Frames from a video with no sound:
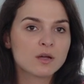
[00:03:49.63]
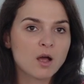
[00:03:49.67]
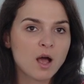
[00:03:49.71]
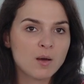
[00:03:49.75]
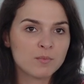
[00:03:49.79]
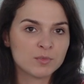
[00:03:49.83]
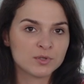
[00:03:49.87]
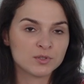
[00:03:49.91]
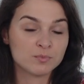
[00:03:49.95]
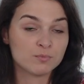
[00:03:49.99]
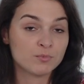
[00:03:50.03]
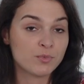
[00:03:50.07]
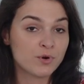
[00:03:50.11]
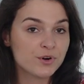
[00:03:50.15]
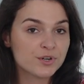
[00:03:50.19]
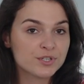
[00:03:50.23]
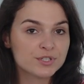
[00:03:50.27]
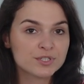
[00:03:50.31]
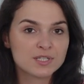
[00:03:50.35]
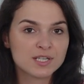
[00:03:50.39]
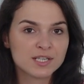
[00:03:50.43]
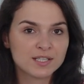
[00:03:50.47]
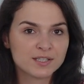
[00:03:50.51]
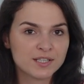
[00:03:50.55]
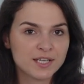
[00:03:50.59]
common
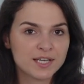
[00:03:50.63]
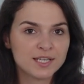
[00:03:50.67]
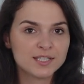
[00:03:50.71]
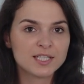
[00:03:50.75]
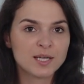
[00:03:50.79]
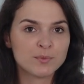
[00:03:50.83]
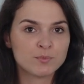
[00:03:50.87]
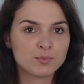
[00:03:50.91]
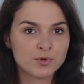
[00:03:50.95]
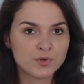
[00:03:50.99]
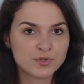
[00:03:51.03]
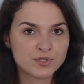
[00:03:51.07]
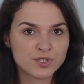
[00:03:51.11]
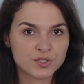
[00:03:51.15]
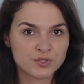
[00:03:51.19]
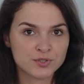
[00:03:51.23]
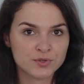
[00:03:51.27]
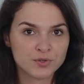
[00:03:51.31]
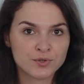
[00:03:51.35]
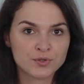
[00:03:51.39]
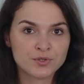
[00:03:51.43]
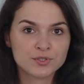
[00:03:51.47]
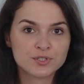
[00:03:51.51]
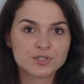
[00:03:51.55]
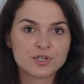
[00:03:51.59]
personal data
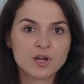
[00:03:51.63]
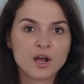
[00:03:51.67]
processors